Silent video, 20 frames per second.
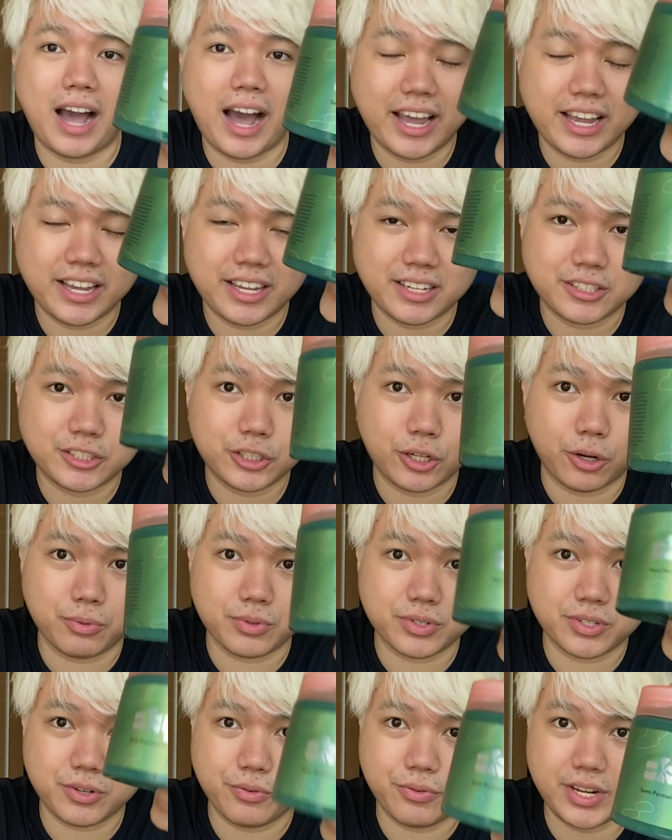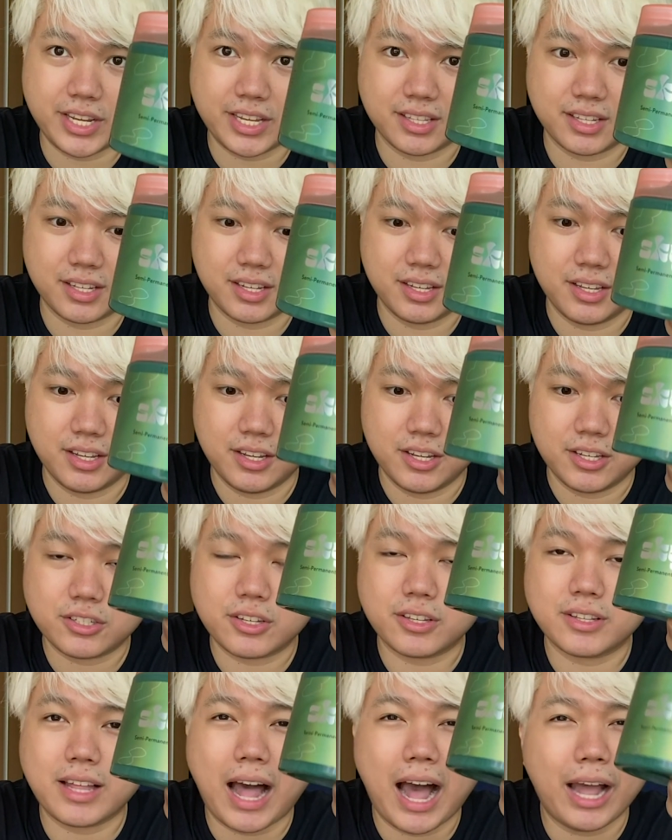I chose green.
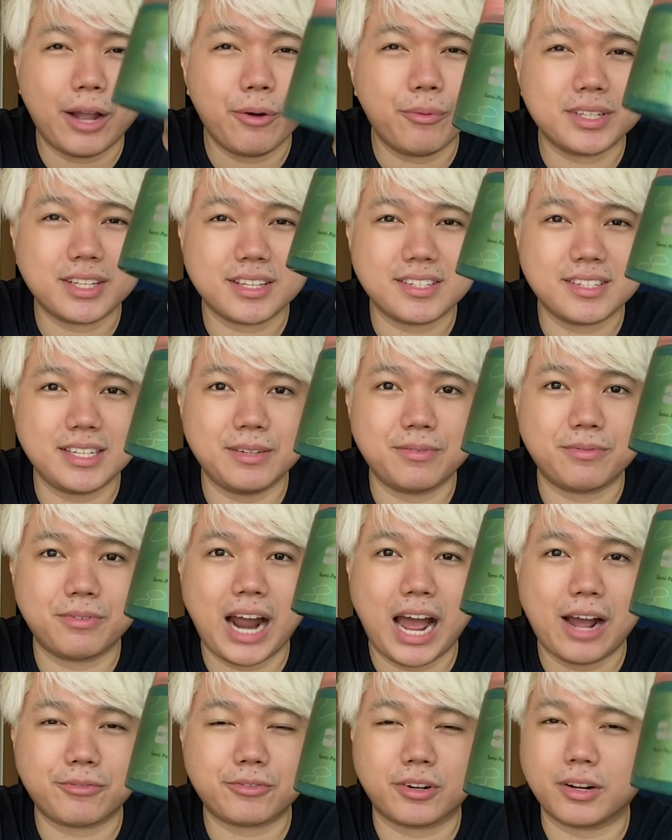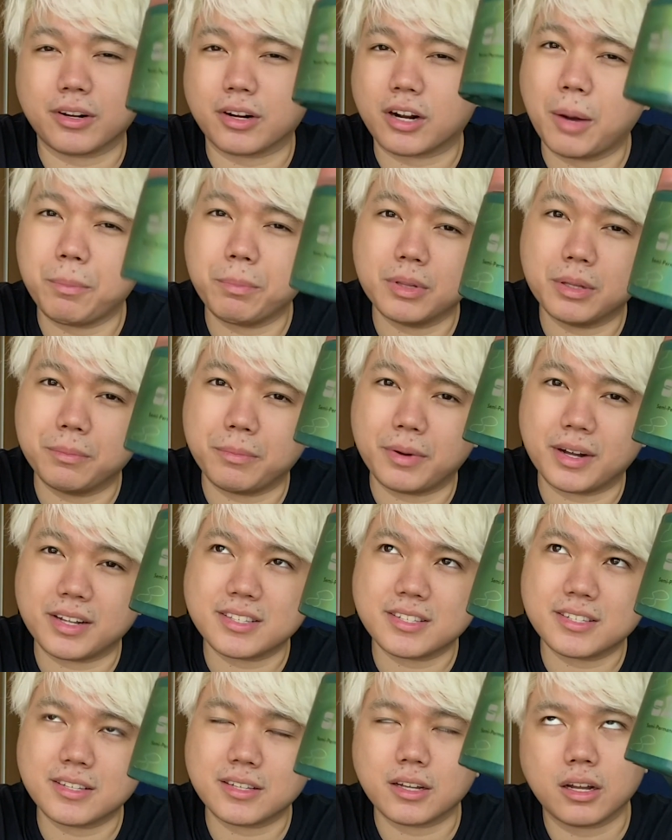So that I want to see for after a couple of
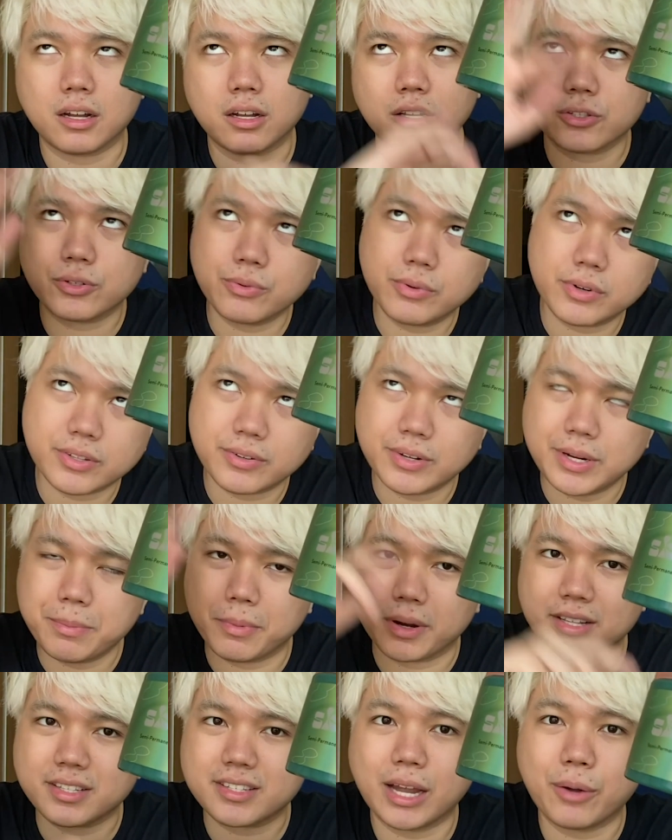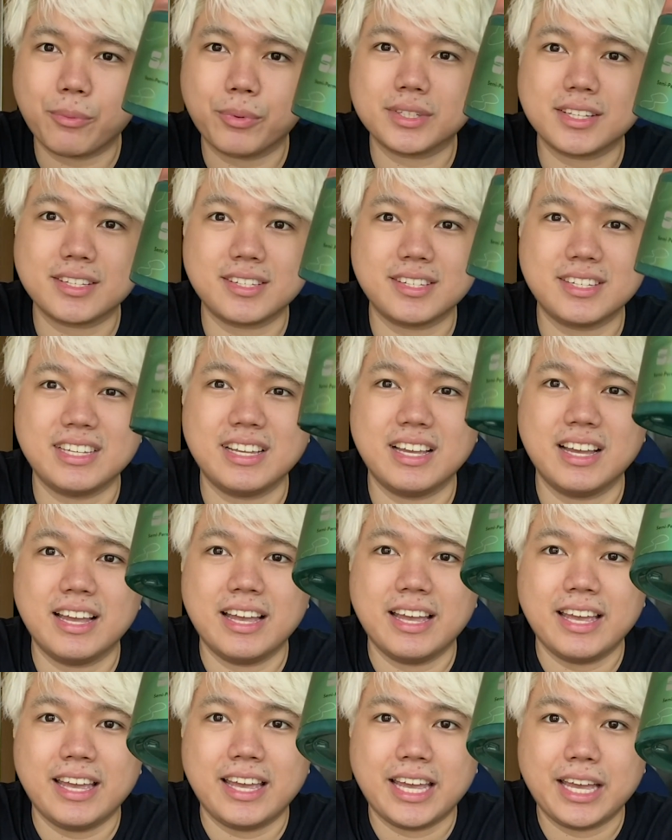months, 2 or 3 months, I want to see
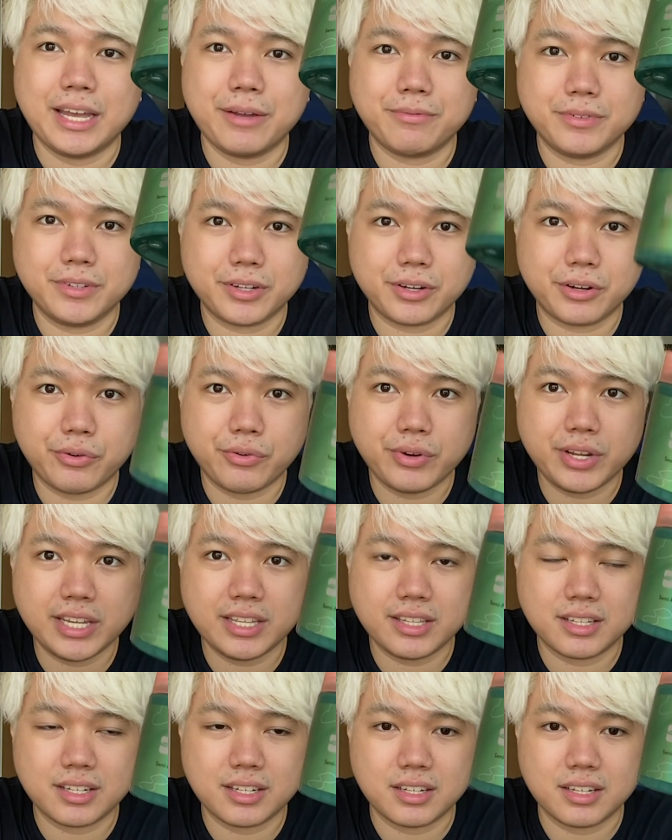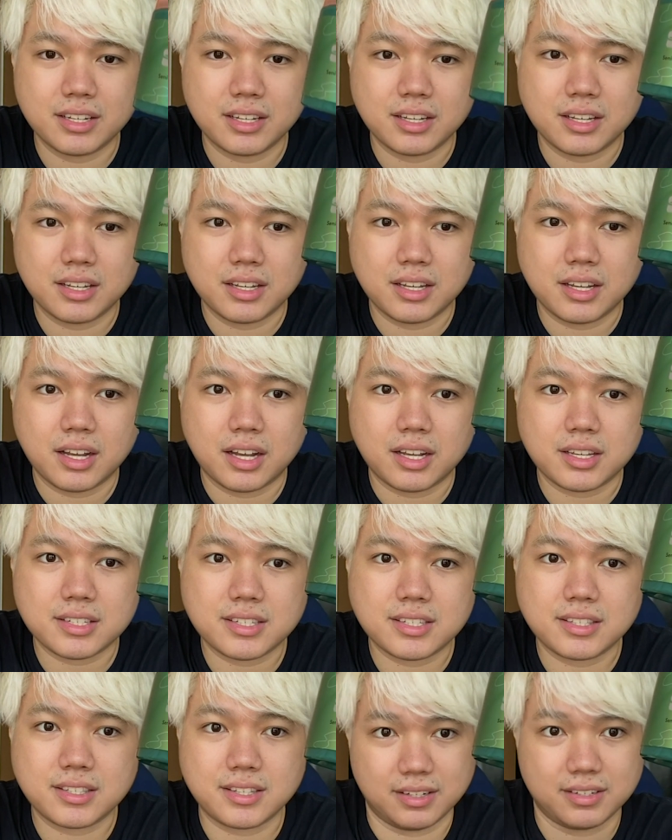if the green
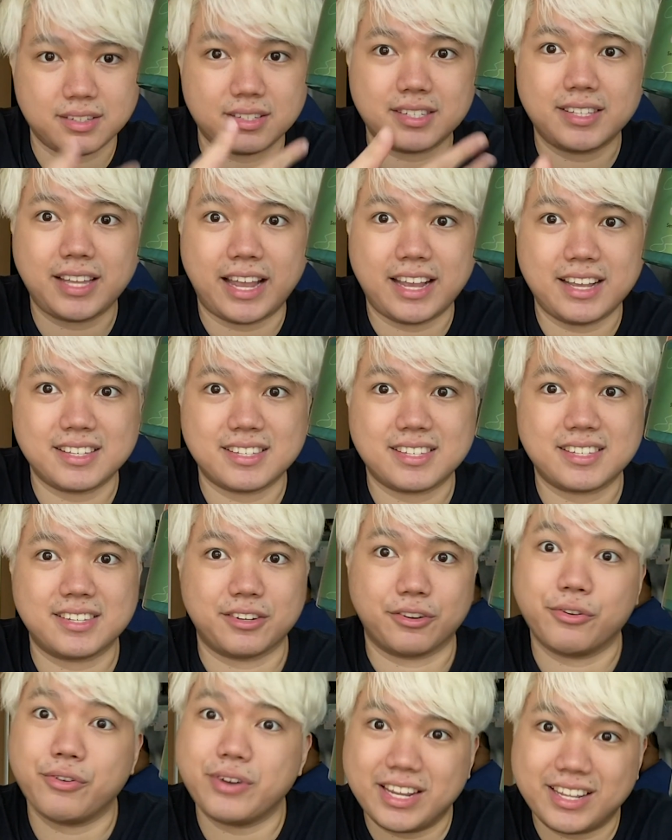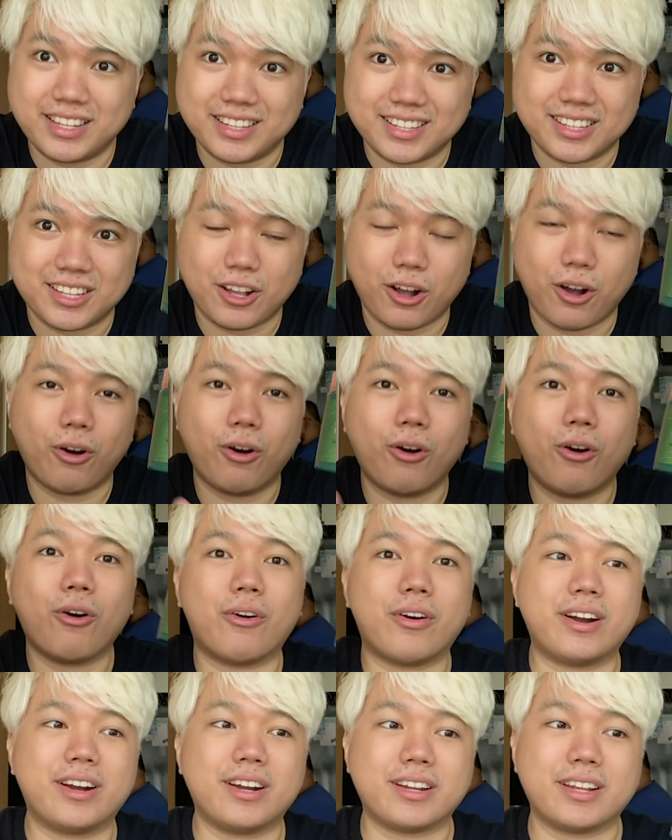still stays green
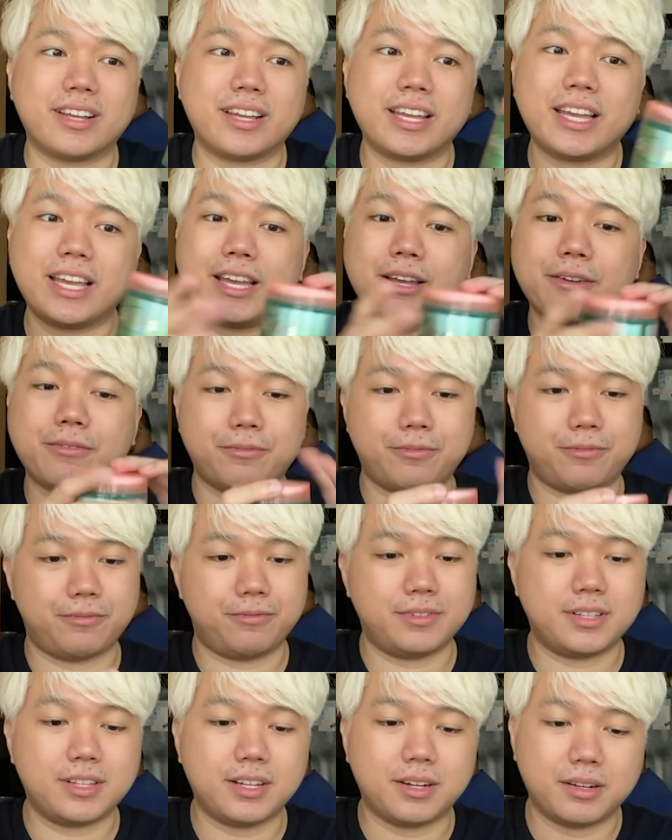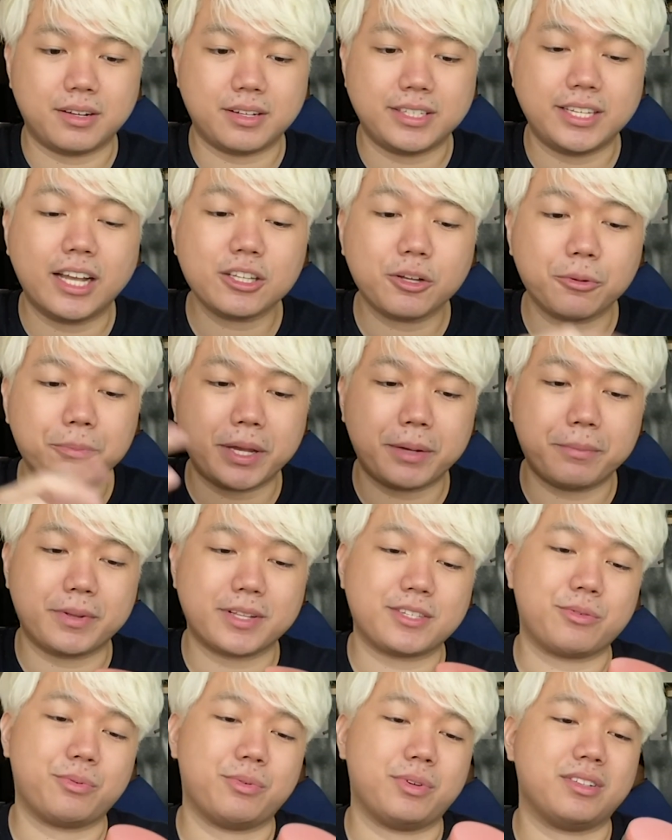or if the yellow
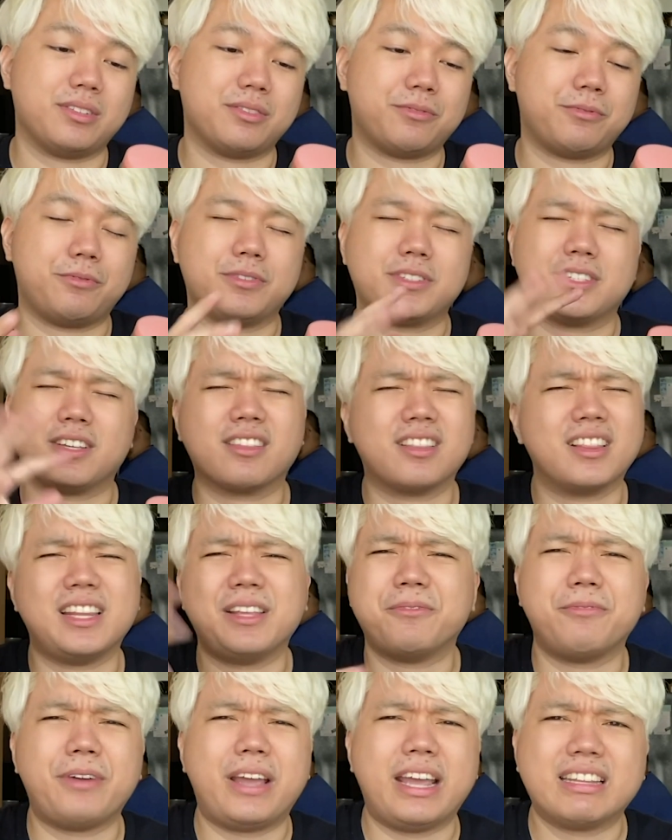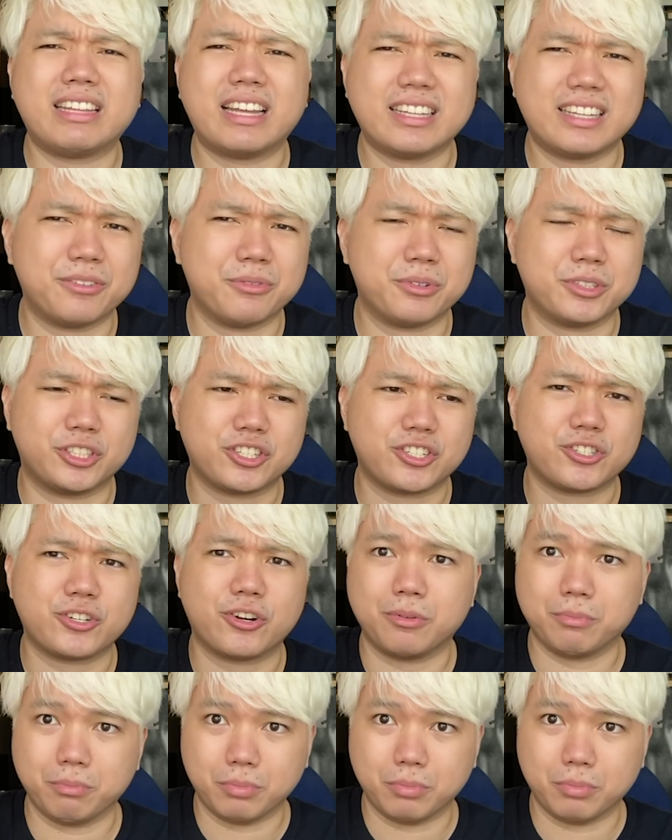pigments will suddenly fade and it will just turn